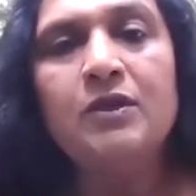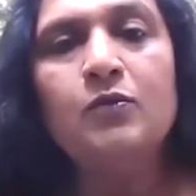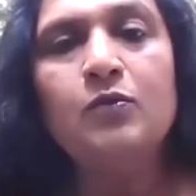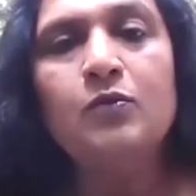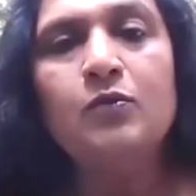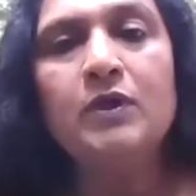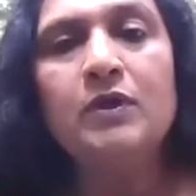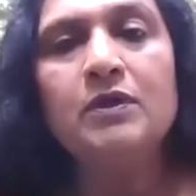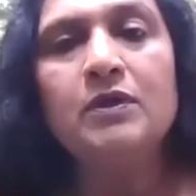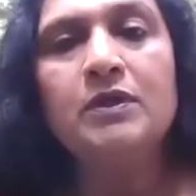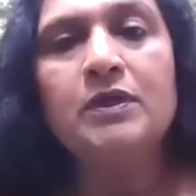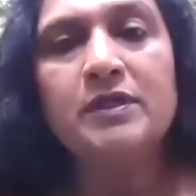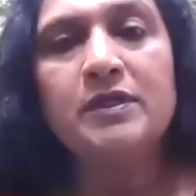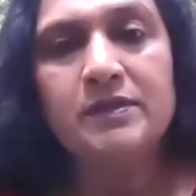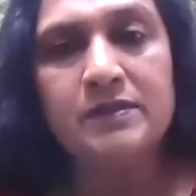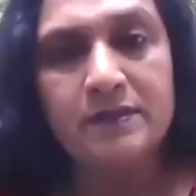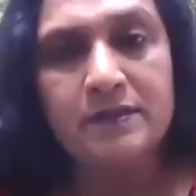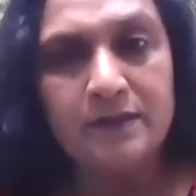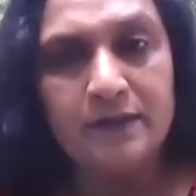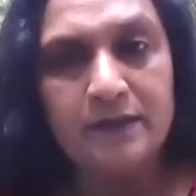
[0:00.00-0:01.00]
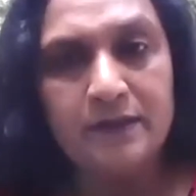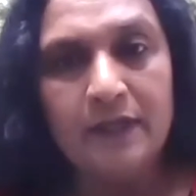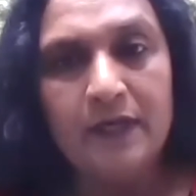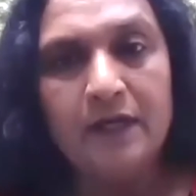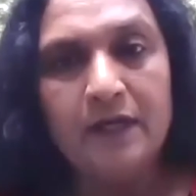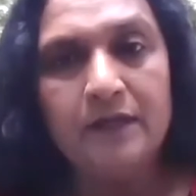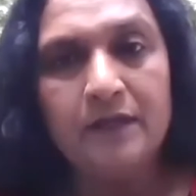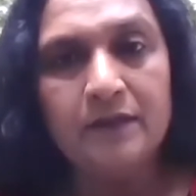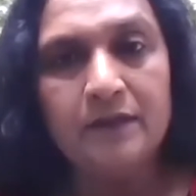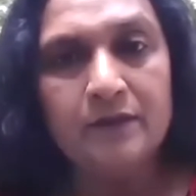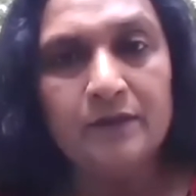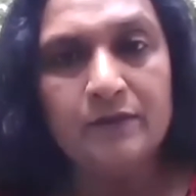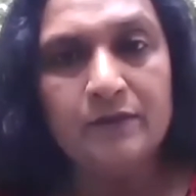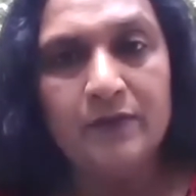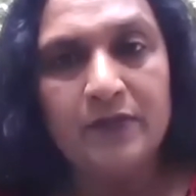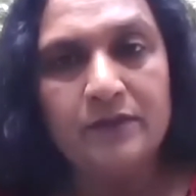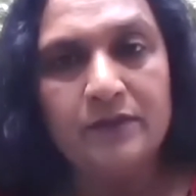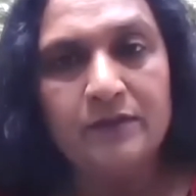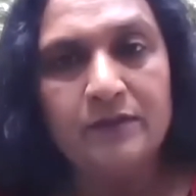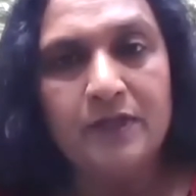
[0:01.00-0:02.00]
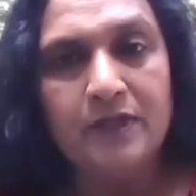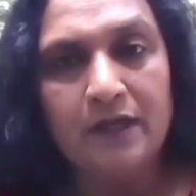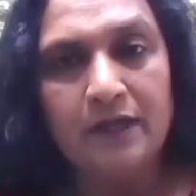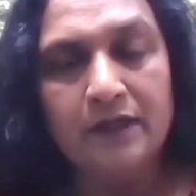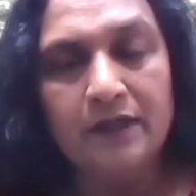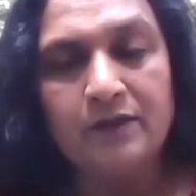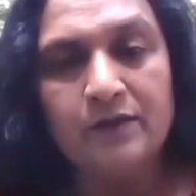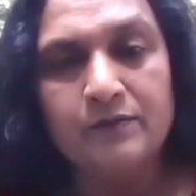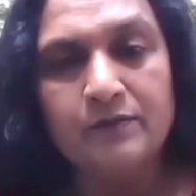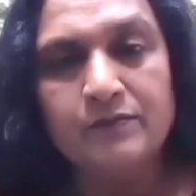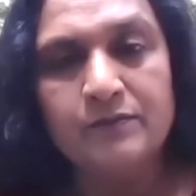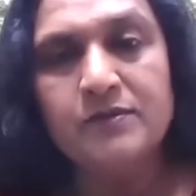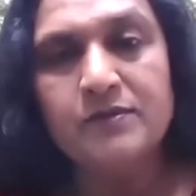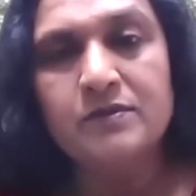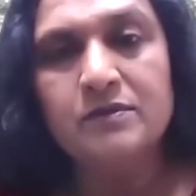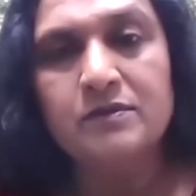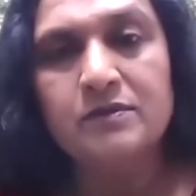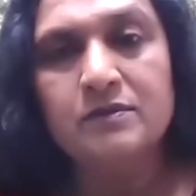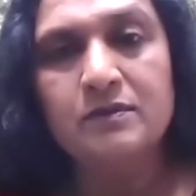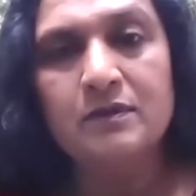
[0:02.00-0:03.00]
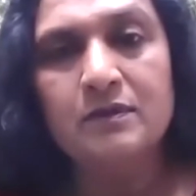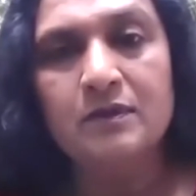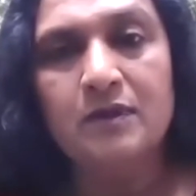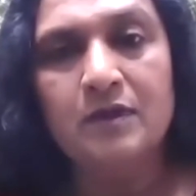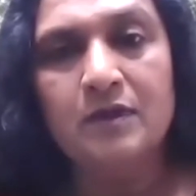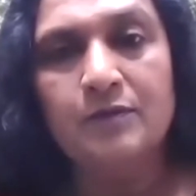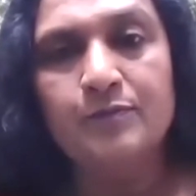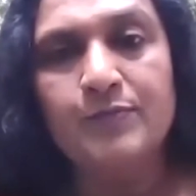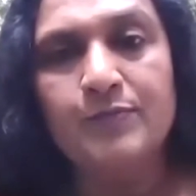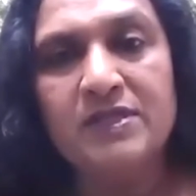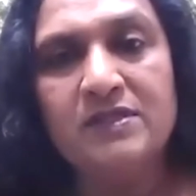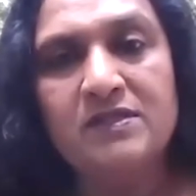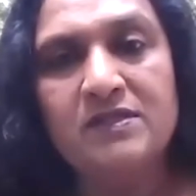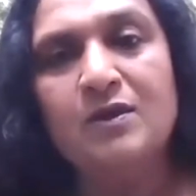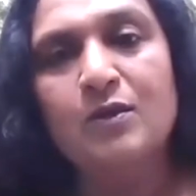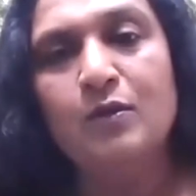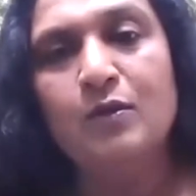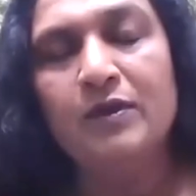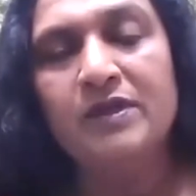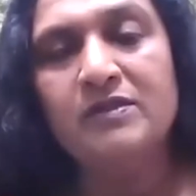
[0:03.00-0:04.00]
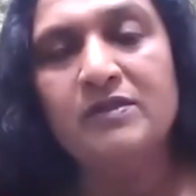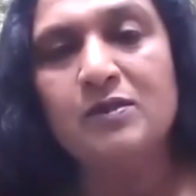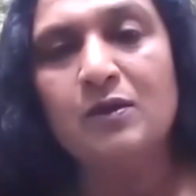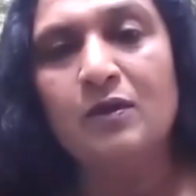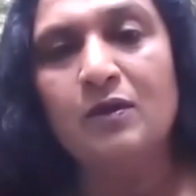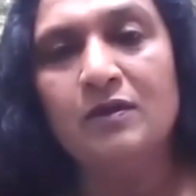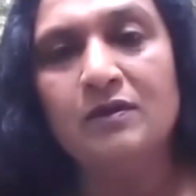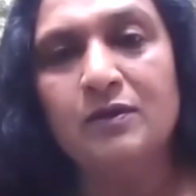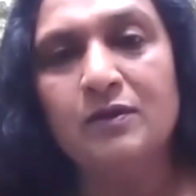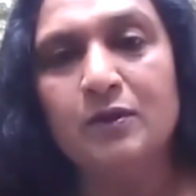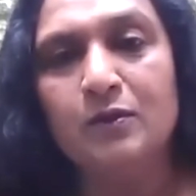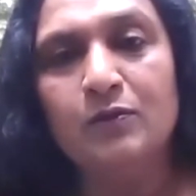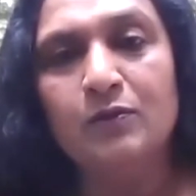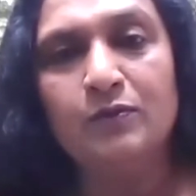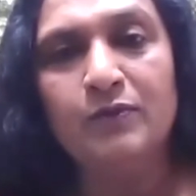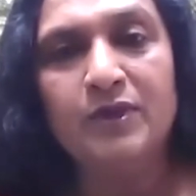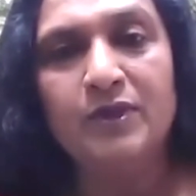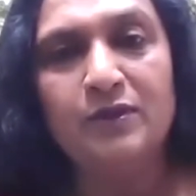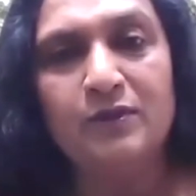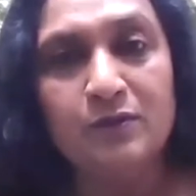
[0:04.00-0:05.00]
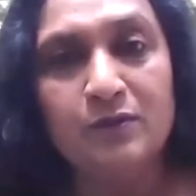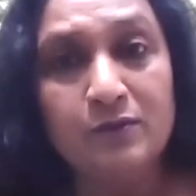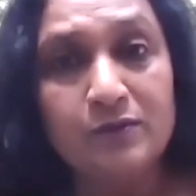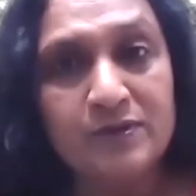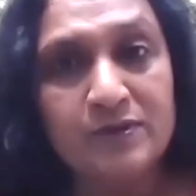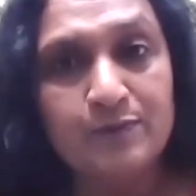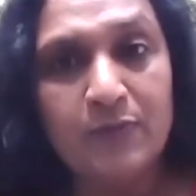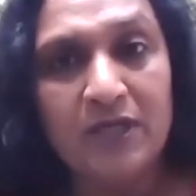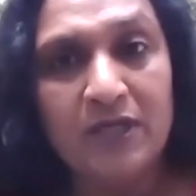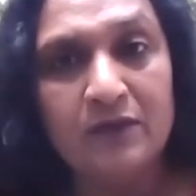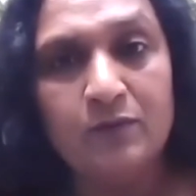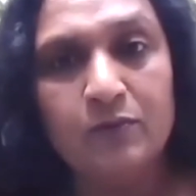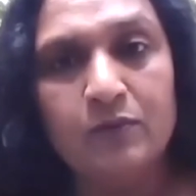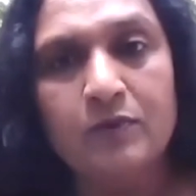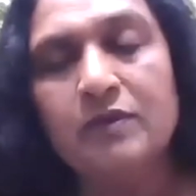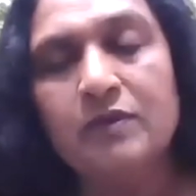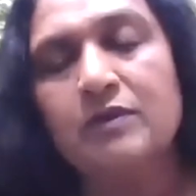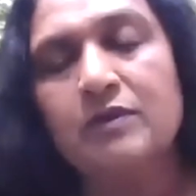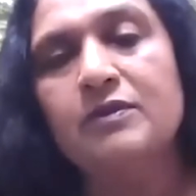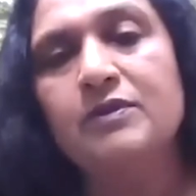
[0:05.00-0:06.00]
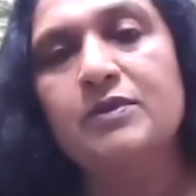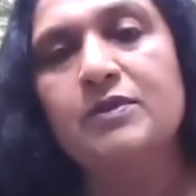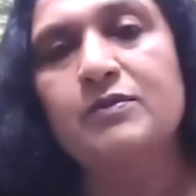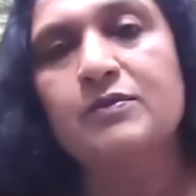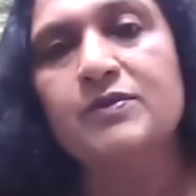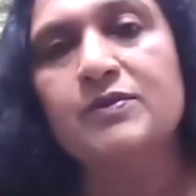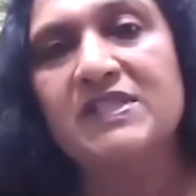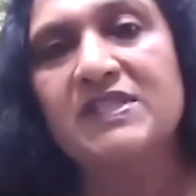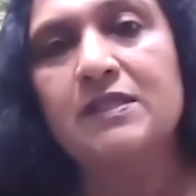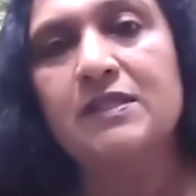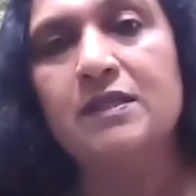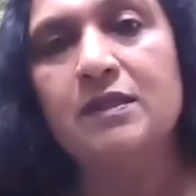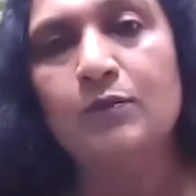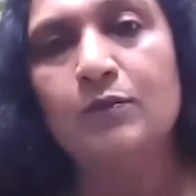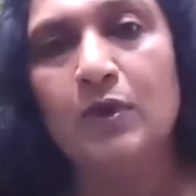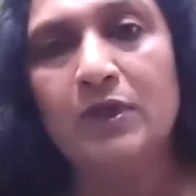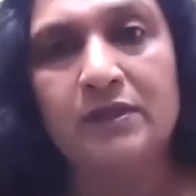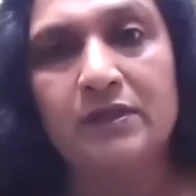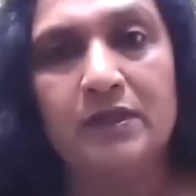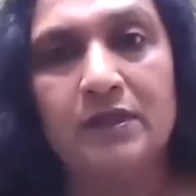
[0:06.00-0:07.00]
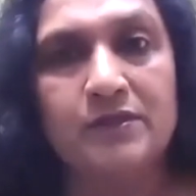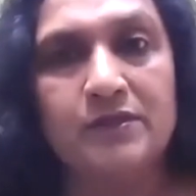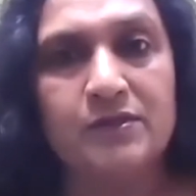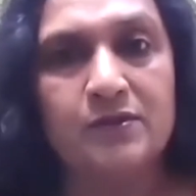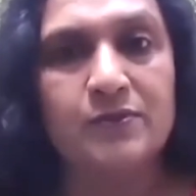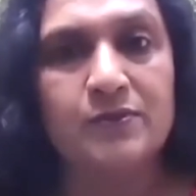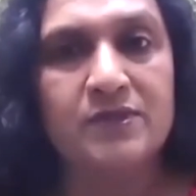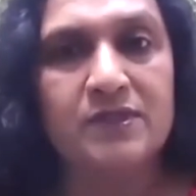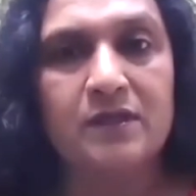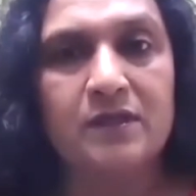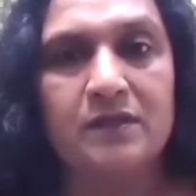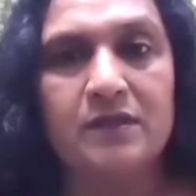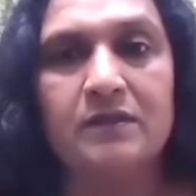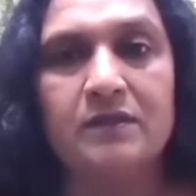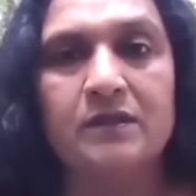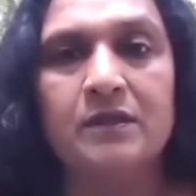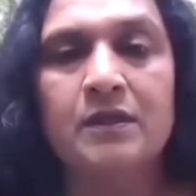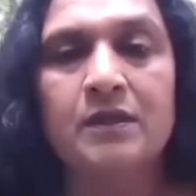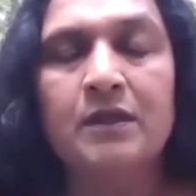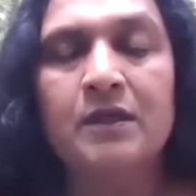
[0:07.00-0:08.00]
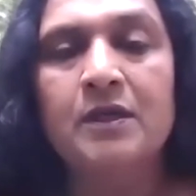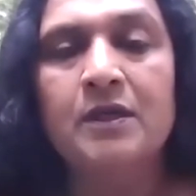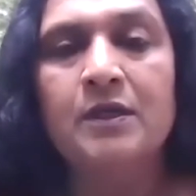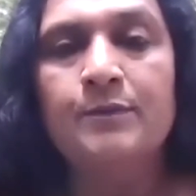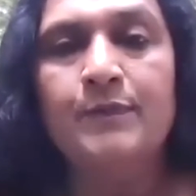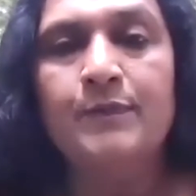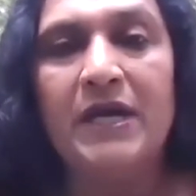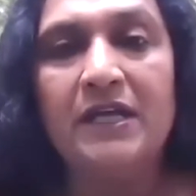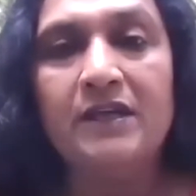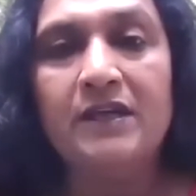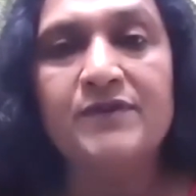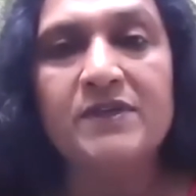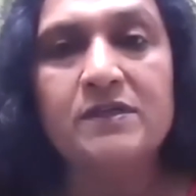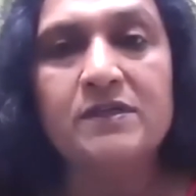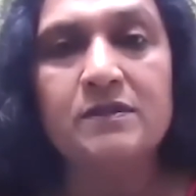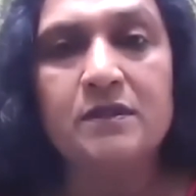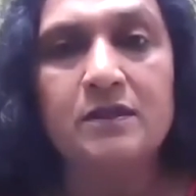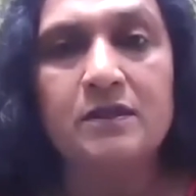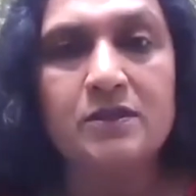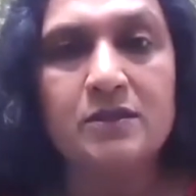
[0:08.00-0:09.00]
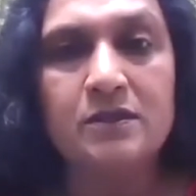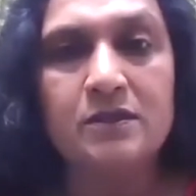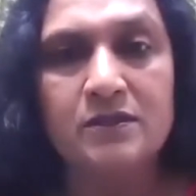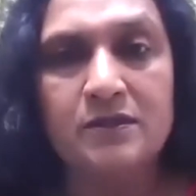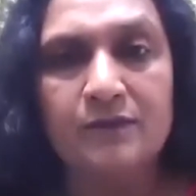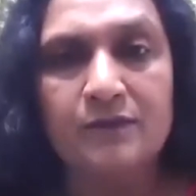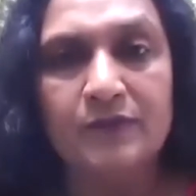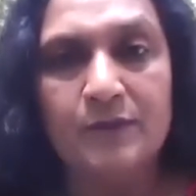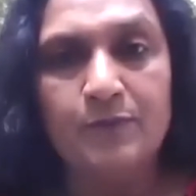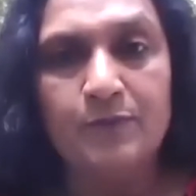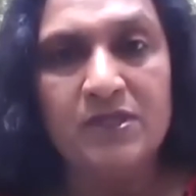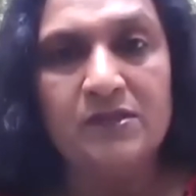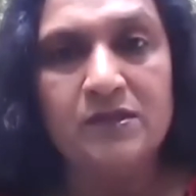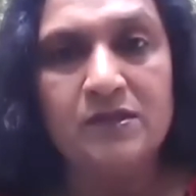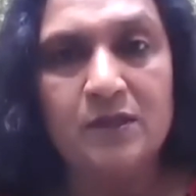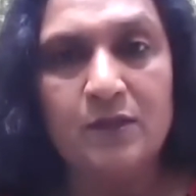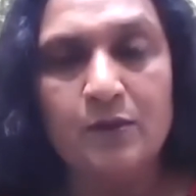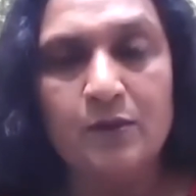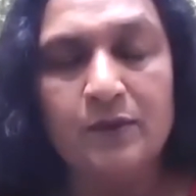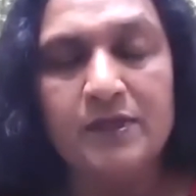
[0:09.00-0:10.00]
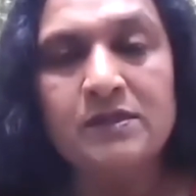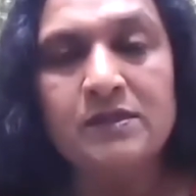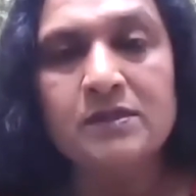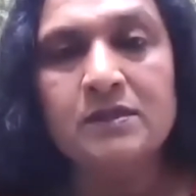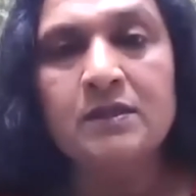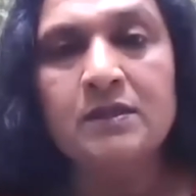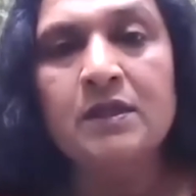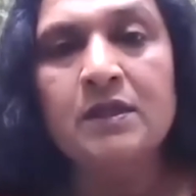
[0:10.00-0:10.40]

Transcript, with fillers: work is not a good way to diagnose uh, okay. pcos although we use blood work to see what the associated manifestations of the pcos